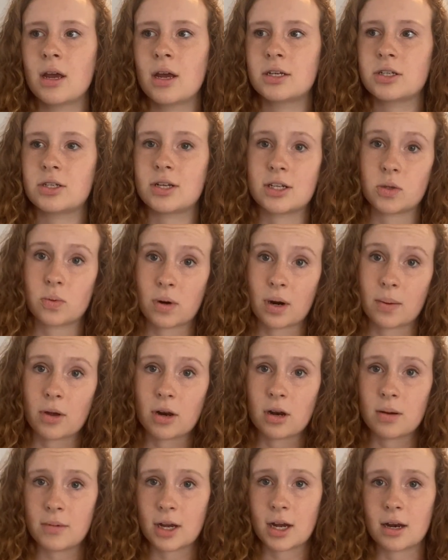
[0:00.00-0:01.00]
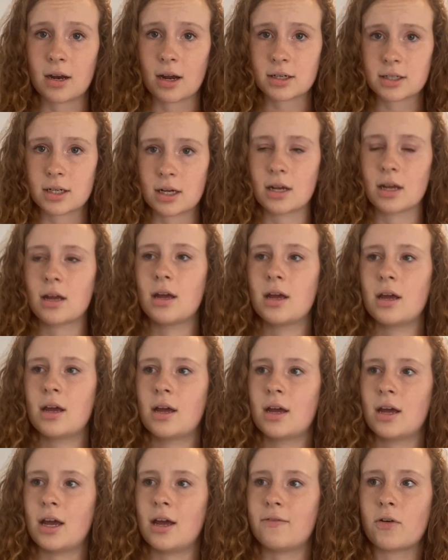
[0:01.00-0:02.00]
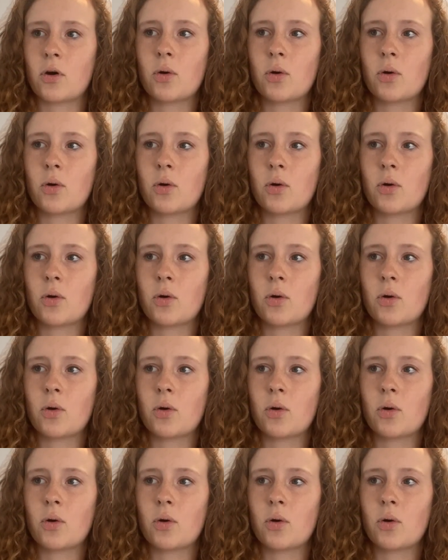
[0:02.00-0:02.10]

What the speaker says: So that's what I'm going to be conducting. If